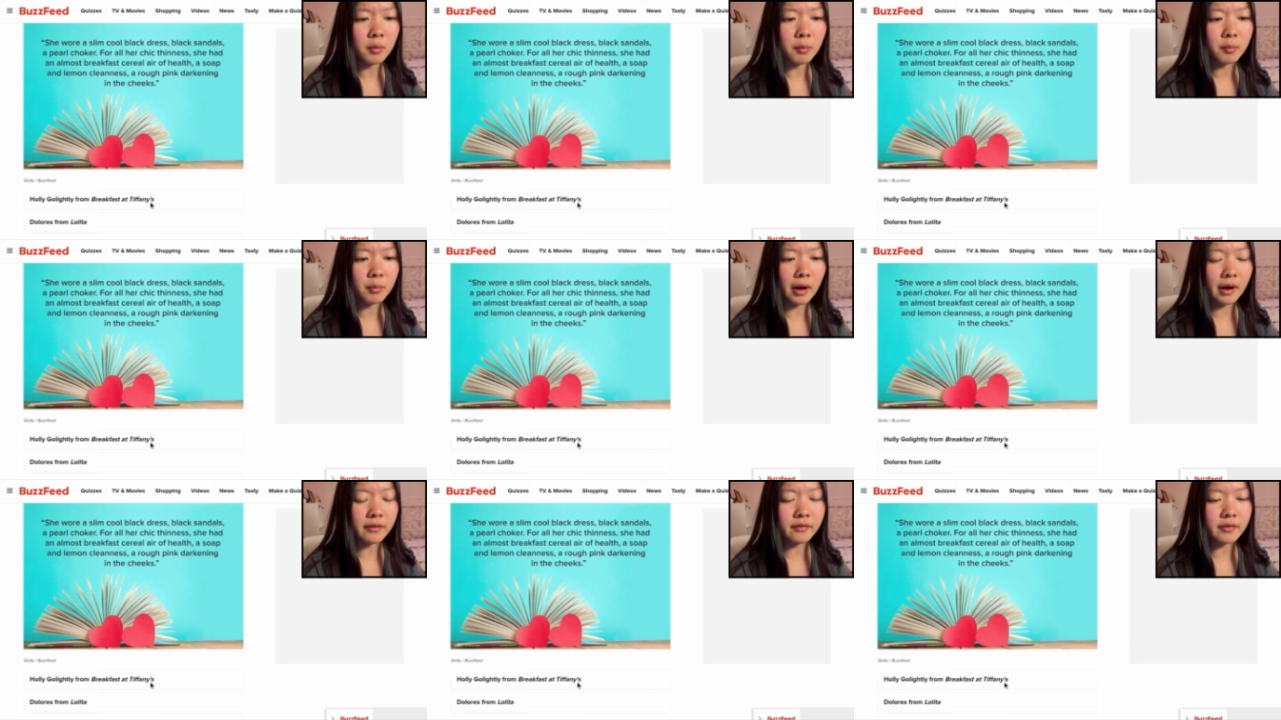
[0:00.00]

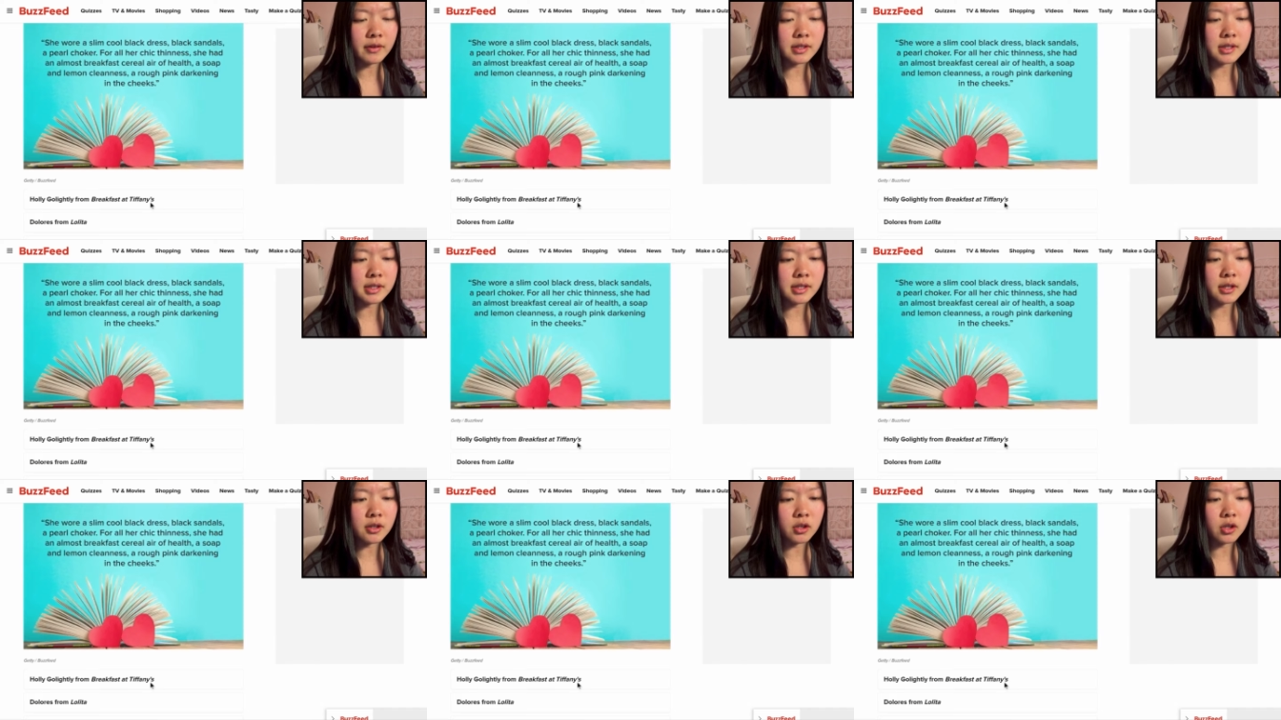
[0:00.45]
breakfast
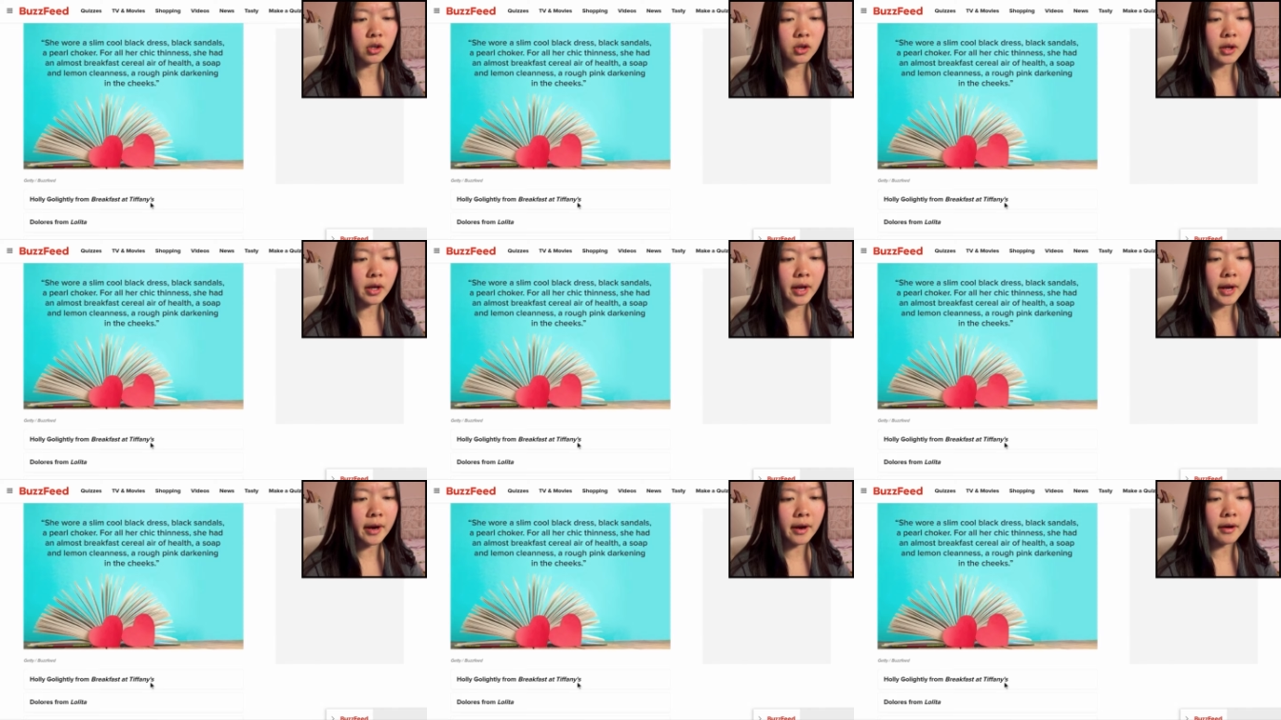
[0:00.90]

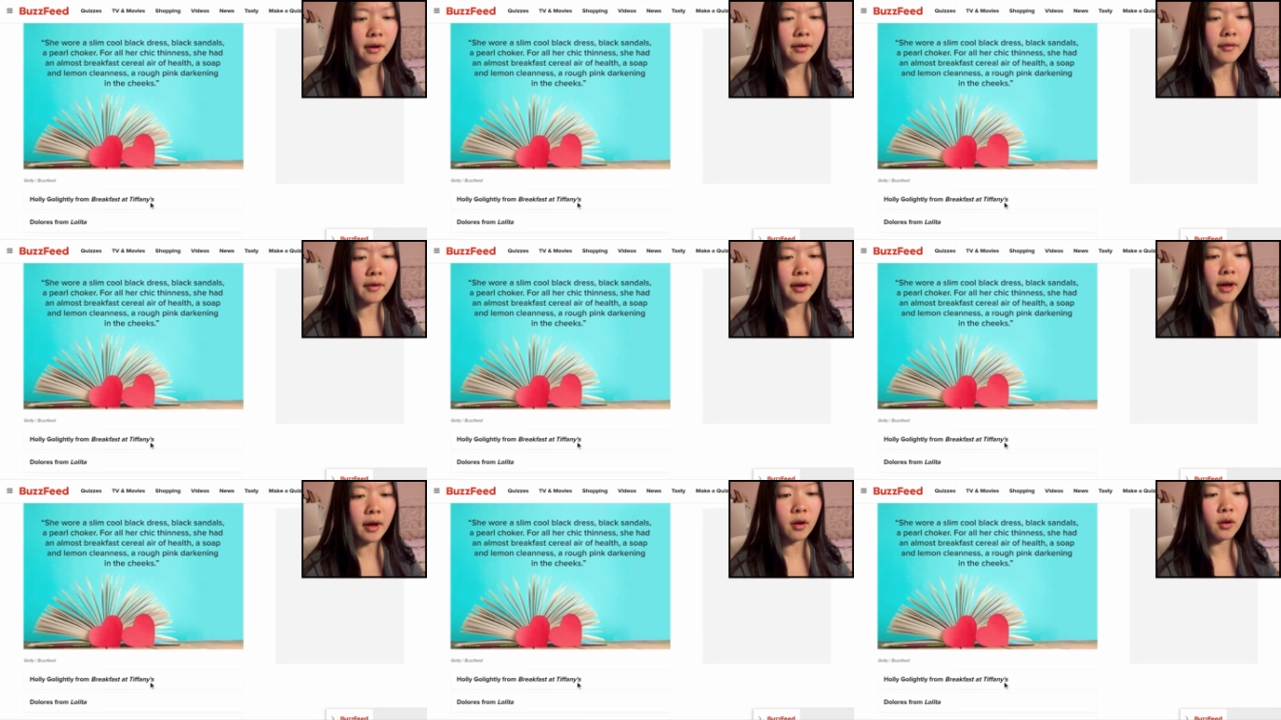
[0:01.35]
cereal air of
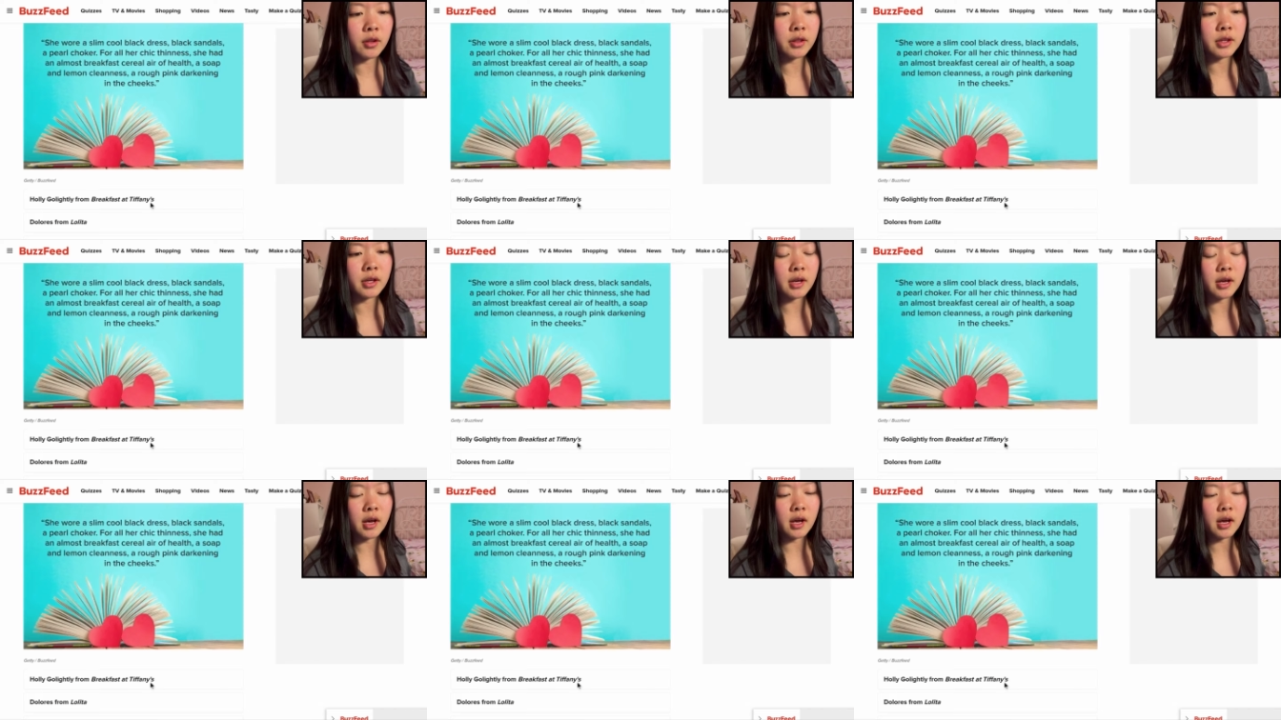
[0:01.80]
health,